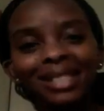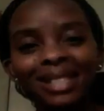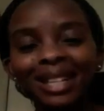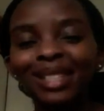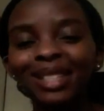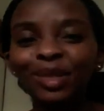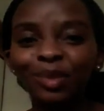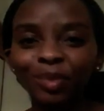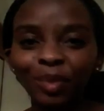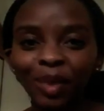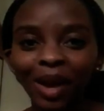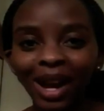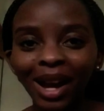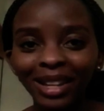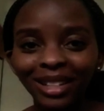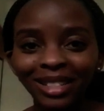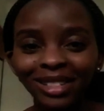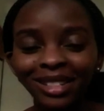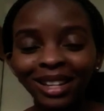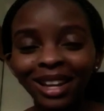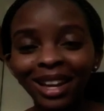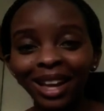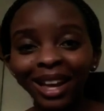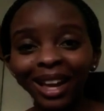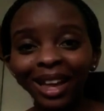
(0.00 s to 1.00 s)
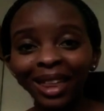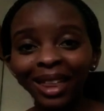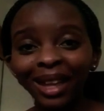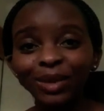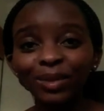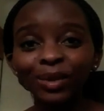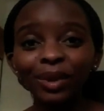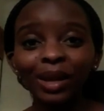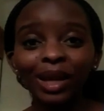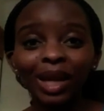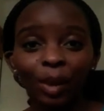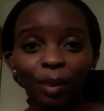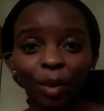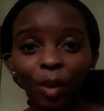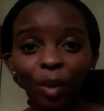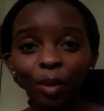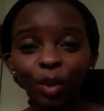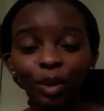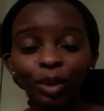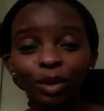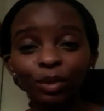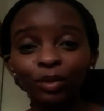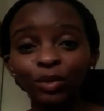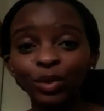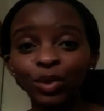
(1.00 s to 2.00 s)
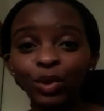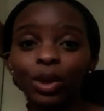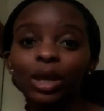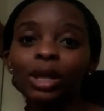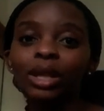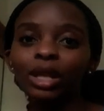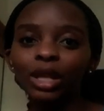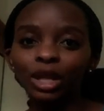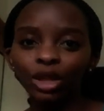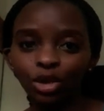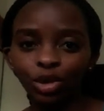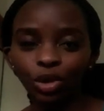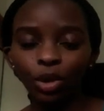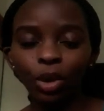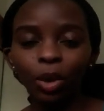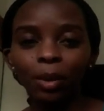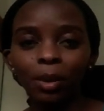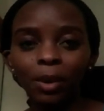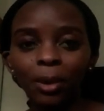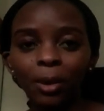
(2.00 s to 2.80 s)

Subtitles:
as much that we're capable of doing the job.